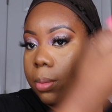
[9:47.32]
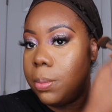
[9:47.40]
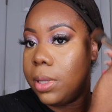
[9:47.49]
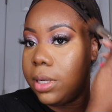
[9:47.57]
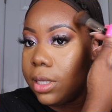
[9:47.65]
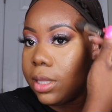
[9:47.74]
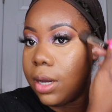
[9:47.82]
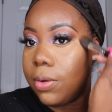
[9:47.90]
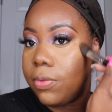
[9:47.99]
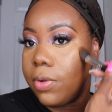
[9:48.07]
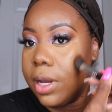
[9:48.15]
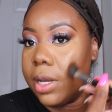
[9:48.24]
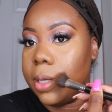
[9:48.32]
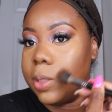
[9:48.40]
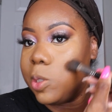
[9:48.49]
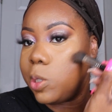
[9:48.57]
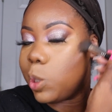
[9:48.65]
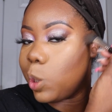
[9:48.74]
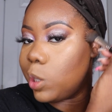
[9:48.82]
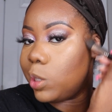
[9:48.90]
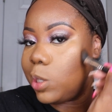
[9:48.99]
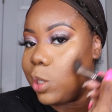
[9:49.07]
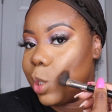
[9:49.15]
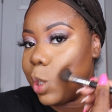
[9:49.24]
Blending that right into the
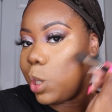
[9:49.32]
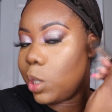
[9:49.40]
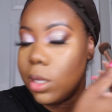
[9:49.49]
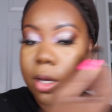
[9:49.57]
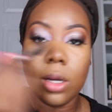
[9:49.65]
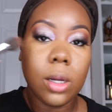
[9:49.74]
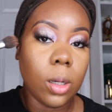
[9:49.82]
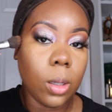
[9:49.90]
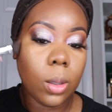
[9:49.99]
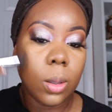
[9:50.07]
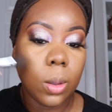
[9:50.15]
concealer.